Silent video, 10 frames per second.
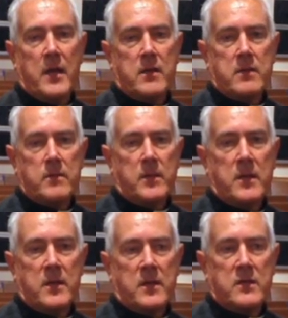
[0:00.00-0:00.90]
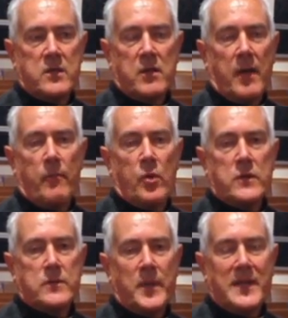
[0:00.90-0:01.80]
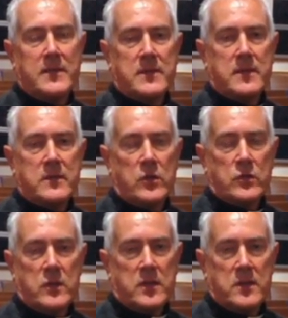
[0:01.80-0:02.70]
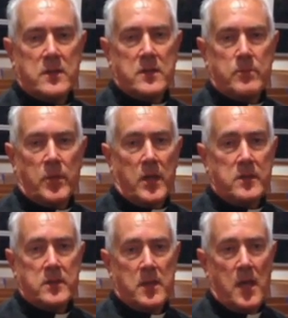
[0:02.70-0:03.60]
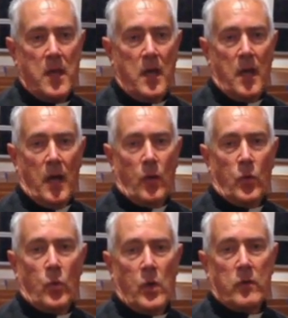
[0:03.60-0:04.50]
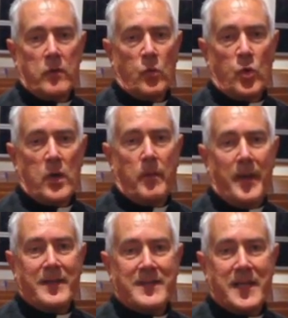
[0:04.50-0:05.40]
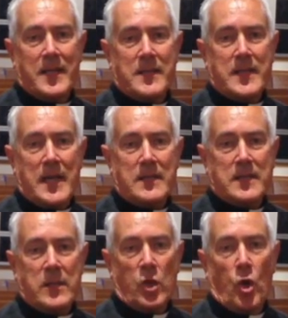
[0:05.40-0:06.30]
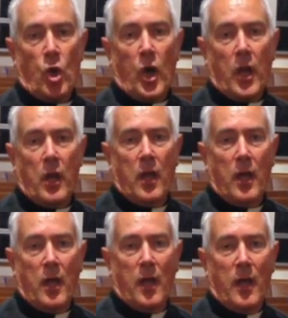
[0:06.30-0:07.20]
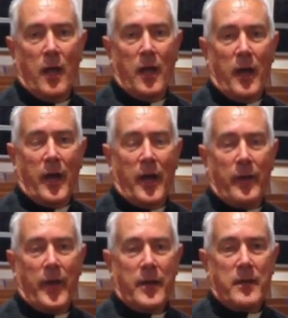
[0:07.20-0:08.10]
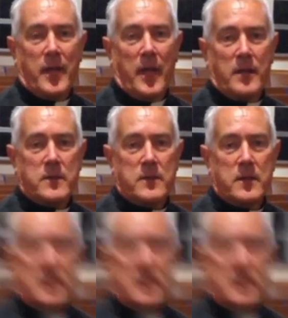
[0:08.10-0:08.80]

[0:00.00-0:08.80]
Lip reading: it because you'll have more space to social distance. Plus, we won't have to worry about sanitizing the lawn. All right, thanks.